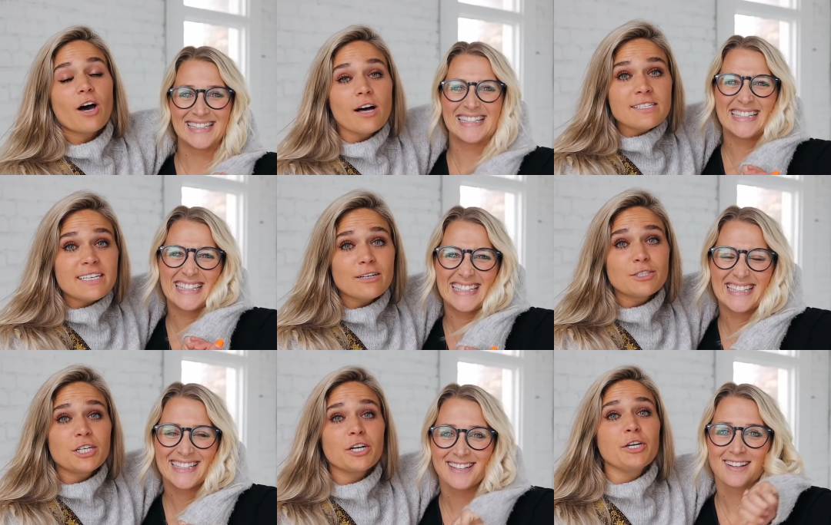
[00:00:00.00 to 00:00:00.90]
Speaker 1: On
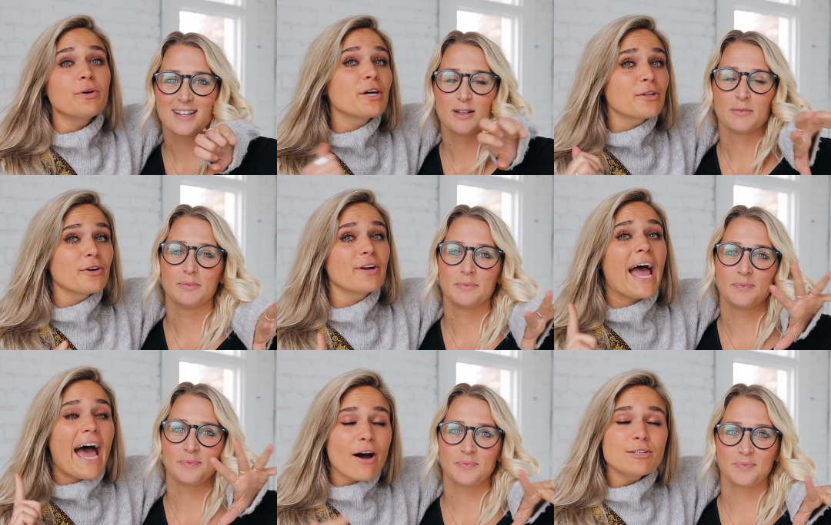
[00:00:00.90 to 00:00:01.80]
Skillshare, you can learn
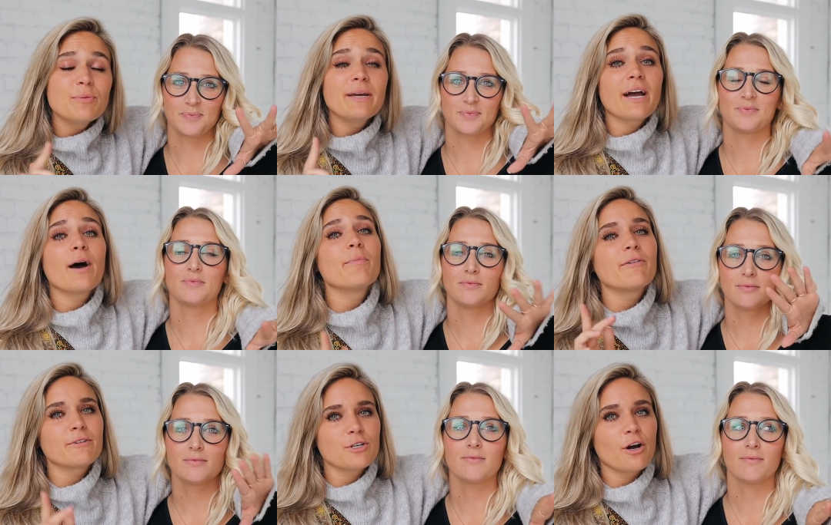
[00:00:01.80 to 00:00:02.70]
how to become
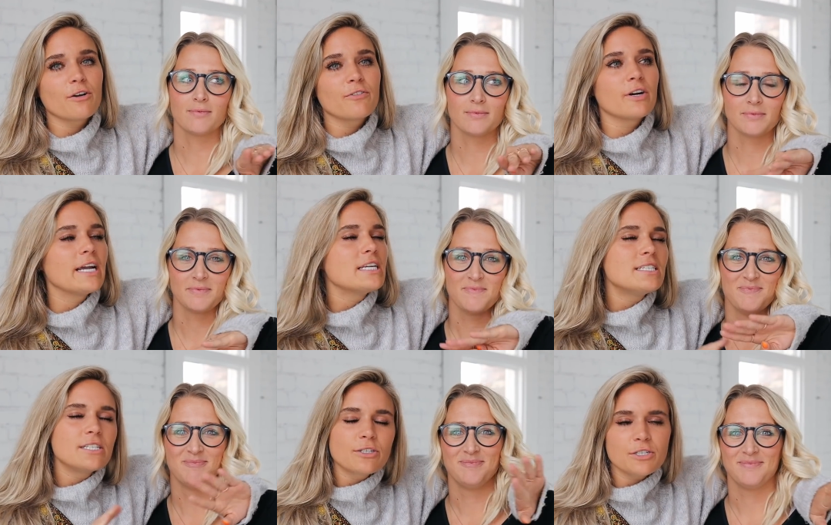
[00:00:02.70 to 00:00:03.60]
a photographer. It
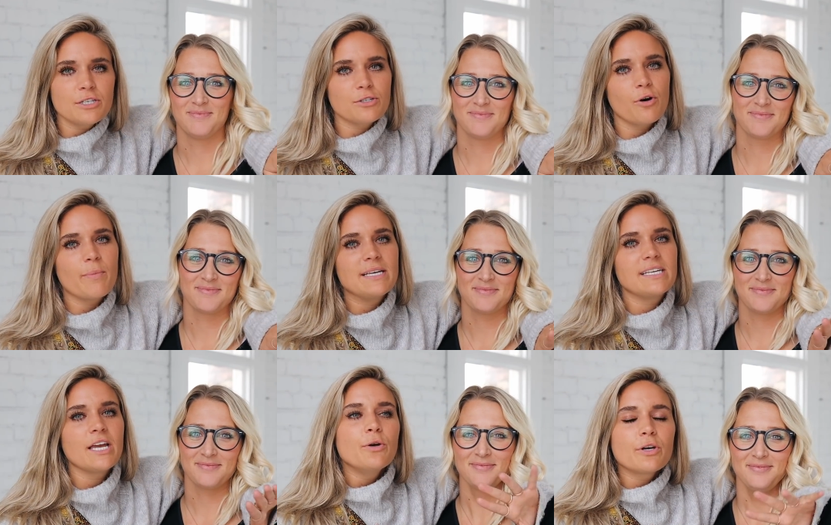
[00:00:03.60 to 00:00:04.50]
is seriously so
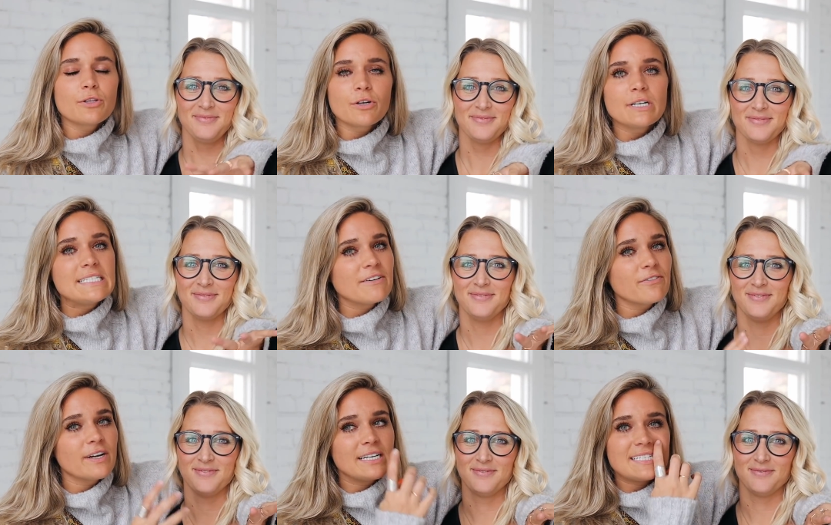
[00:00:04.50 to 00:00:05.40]
amazing. You can learn
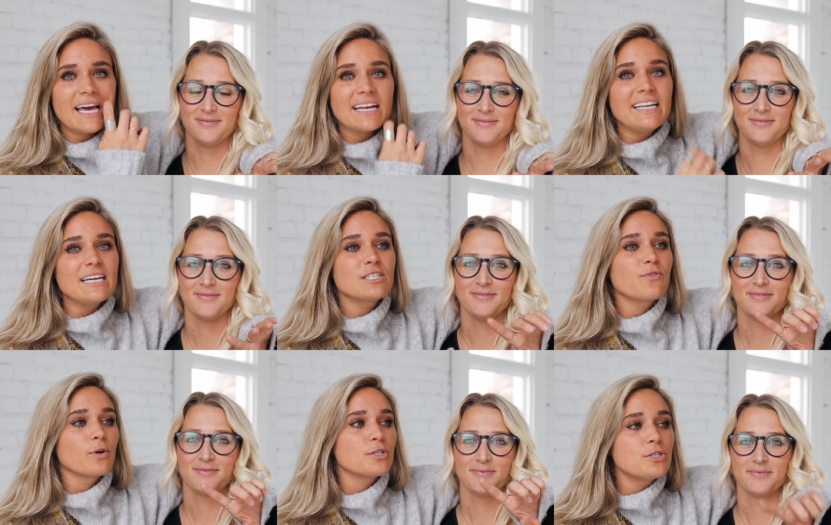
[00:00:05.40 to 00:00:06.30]
different techniques
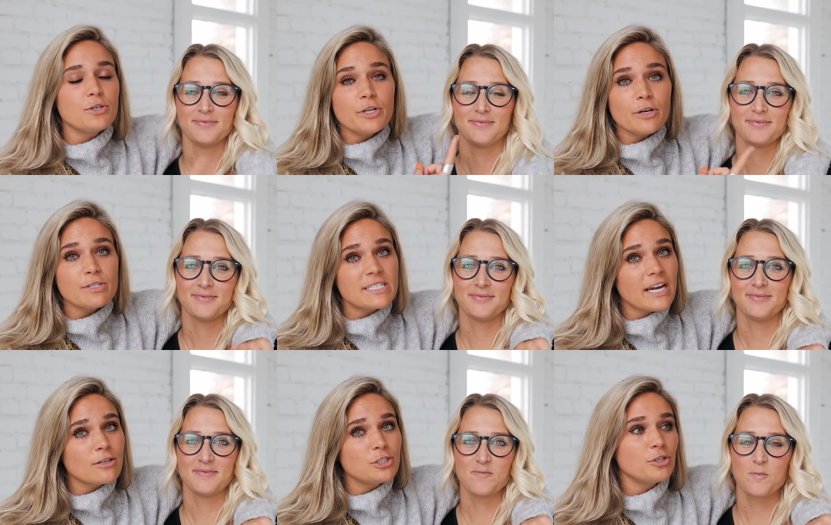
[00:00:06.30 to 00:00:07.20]
for studio
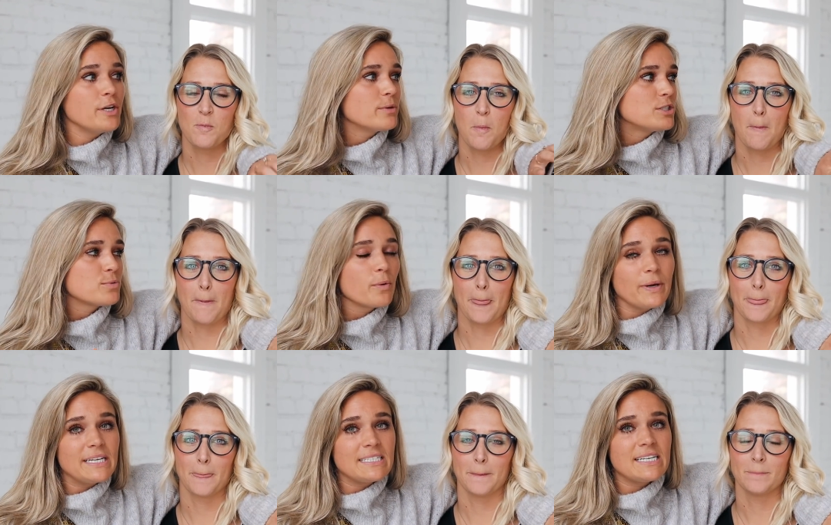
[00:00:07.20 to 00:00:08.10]
style shooting, which is what we did